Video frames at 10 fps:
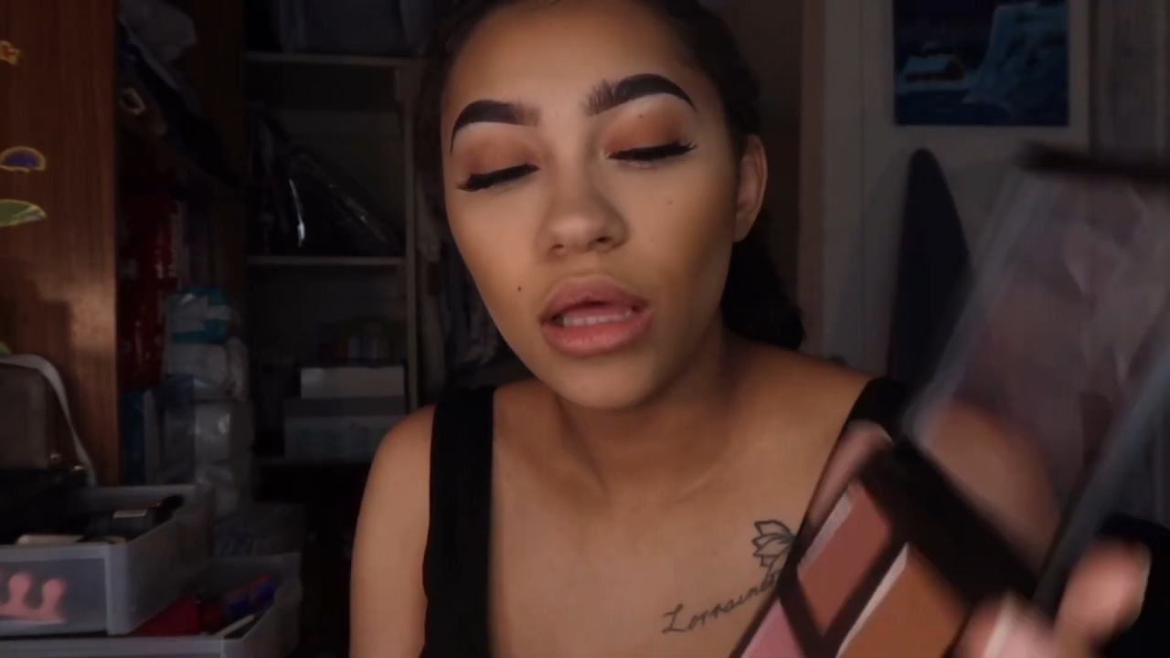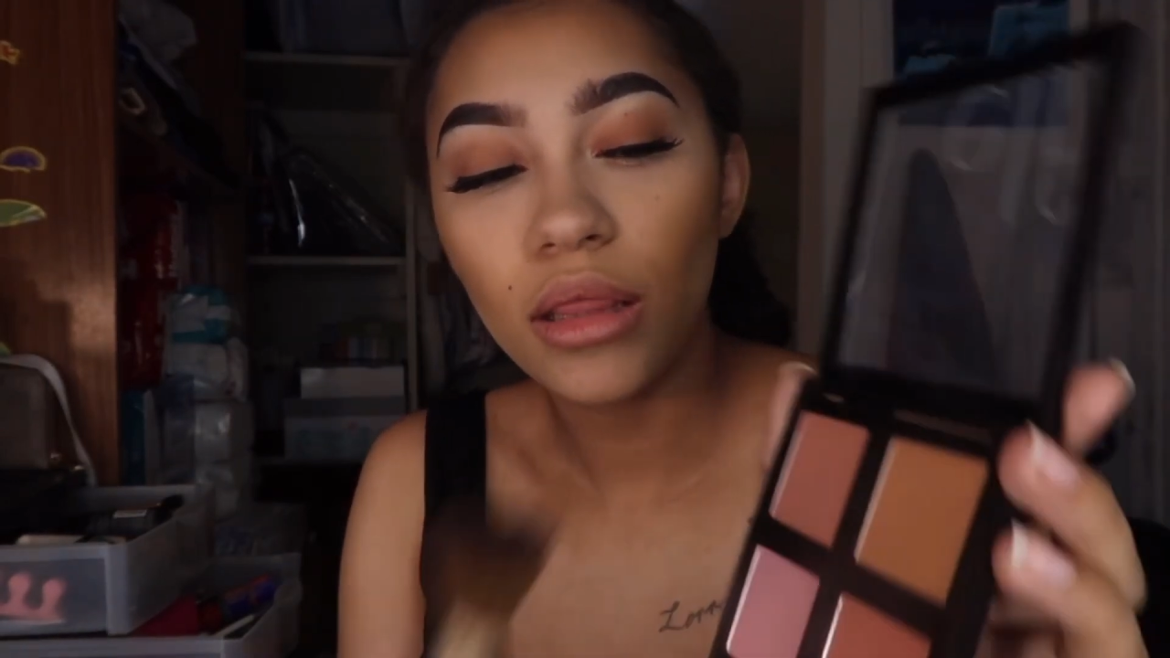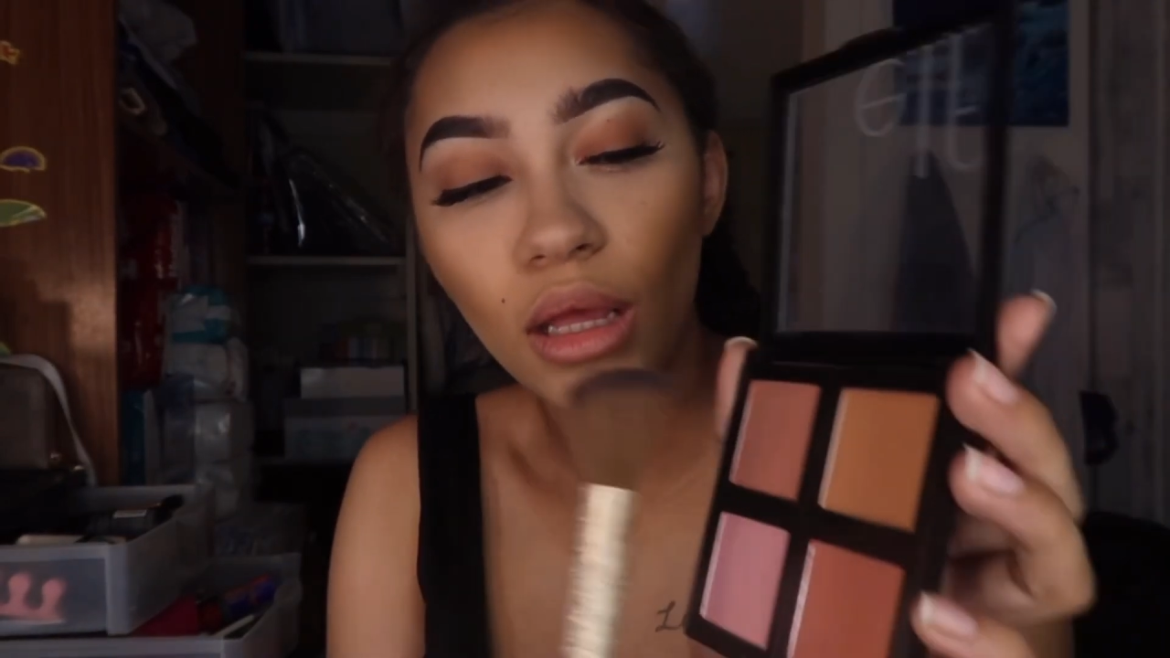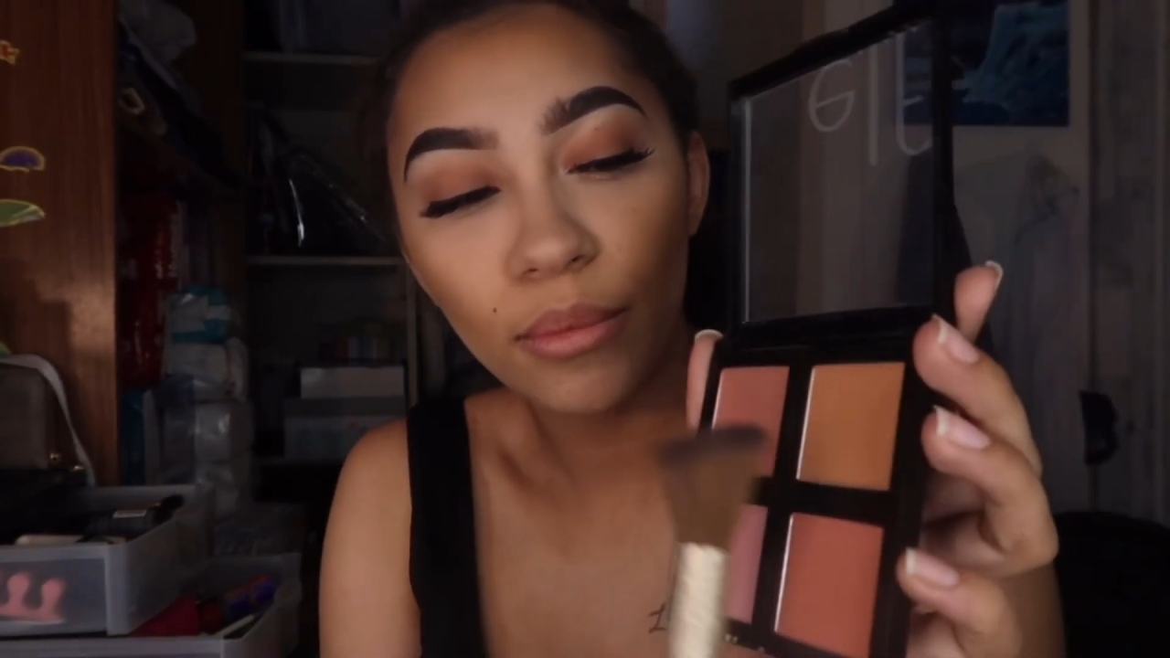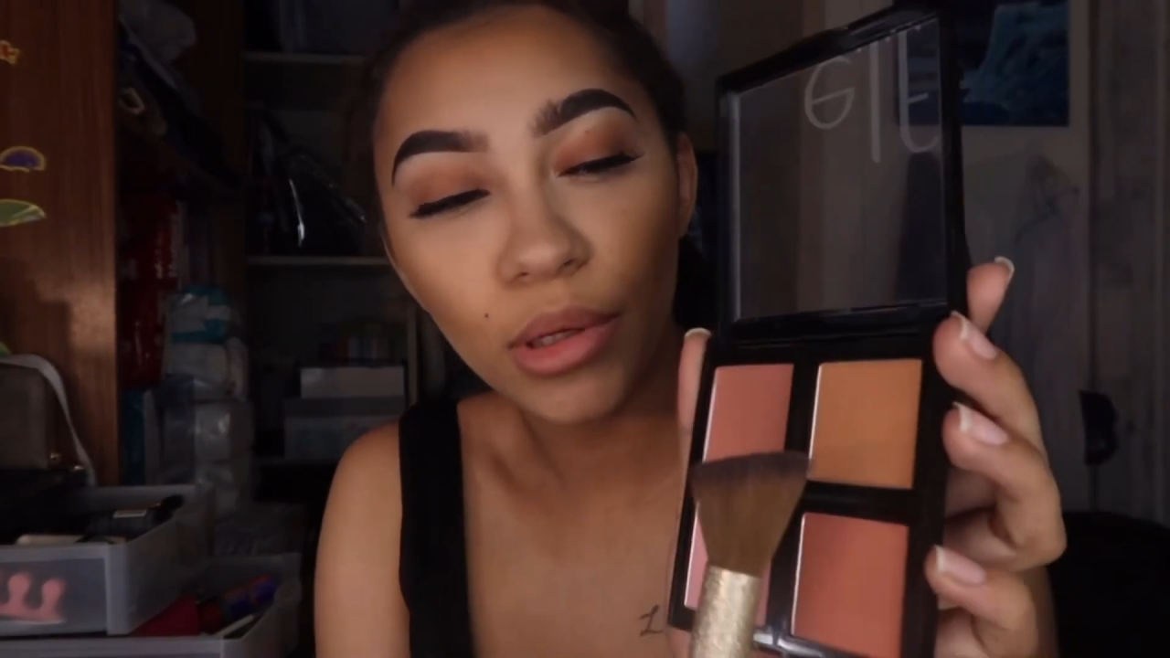
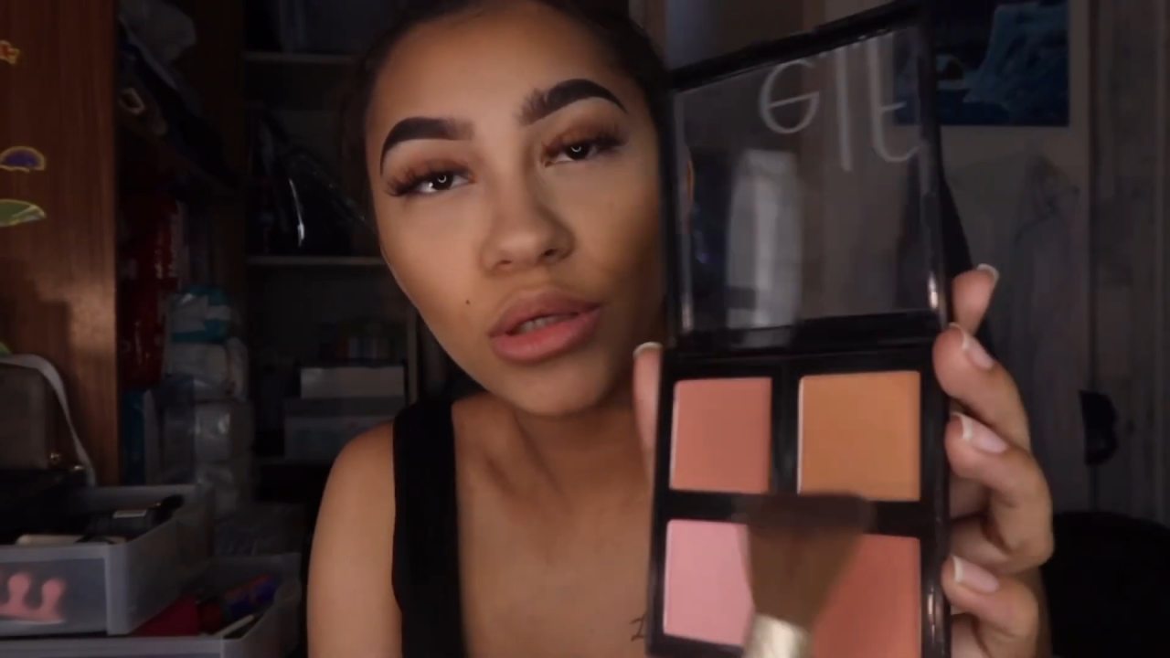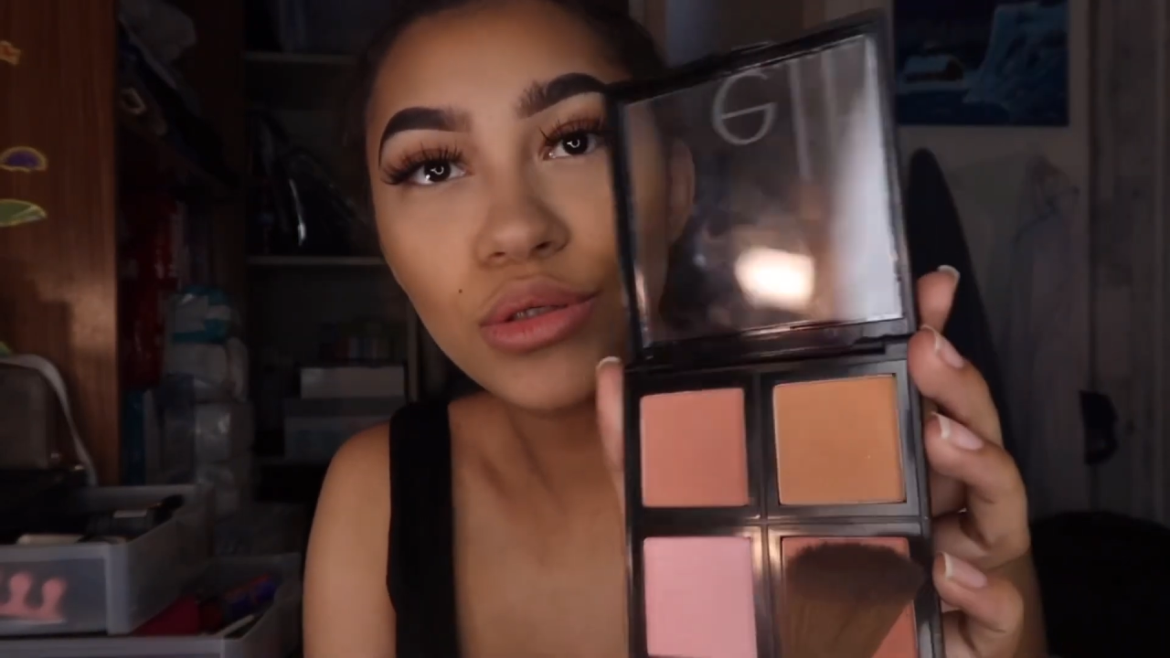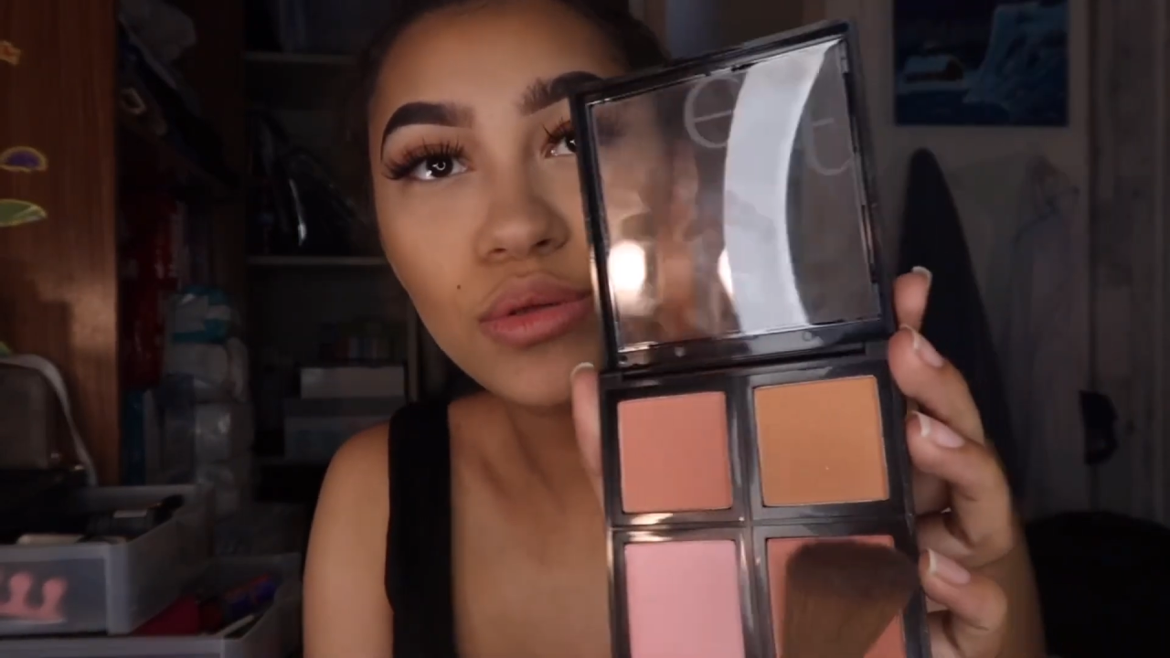think I'm gonna do